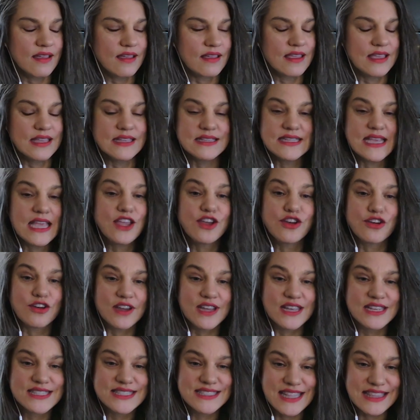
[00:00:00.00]

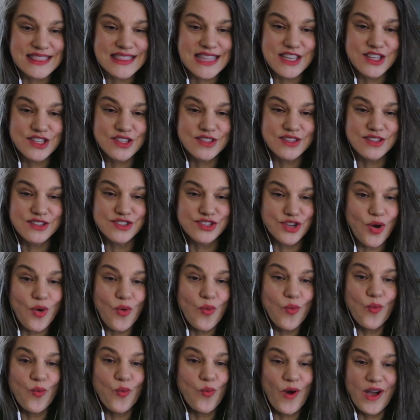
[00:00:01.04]
cantankerous that they
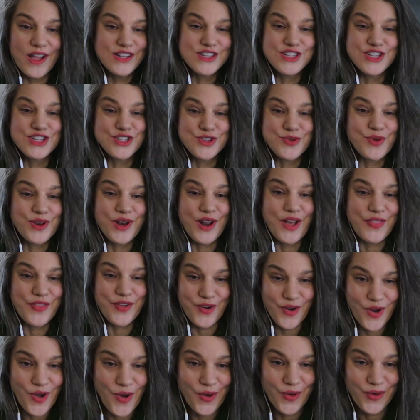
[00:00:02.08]
don't want to do it on
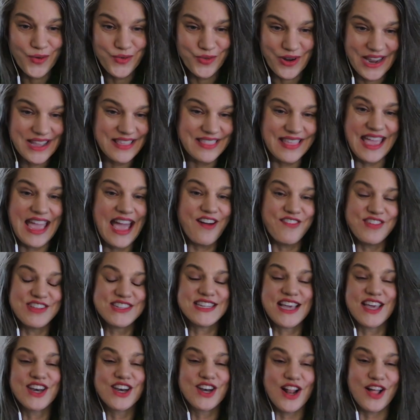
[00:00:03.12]
their own, right? They haven't
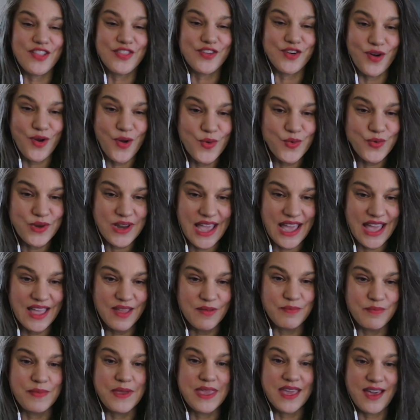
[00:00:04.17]
done it on their own
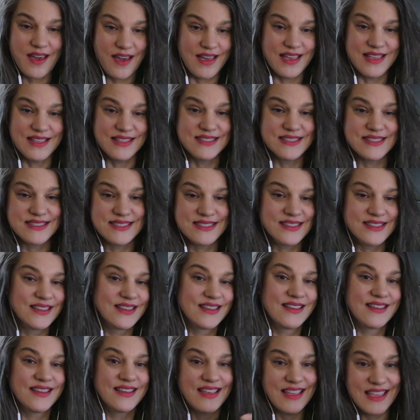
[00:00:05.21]
yet because
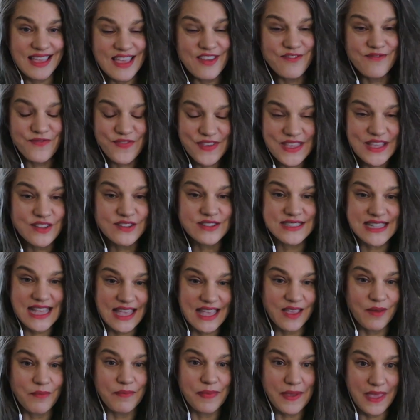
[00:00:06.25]
it feels
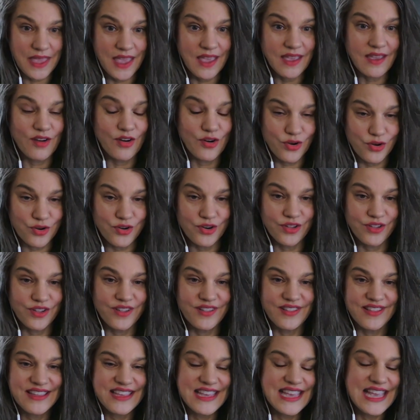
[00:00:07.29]
like a big
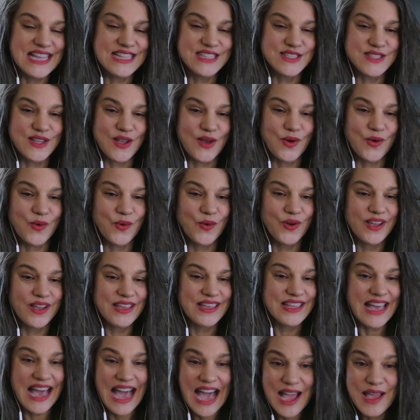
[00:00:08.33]
hurdle. And so
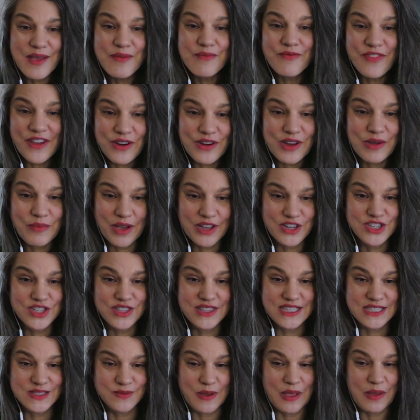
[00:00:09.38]
I'm very much
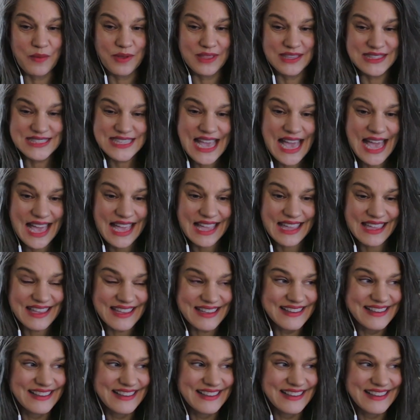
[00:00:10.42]
this way with tech.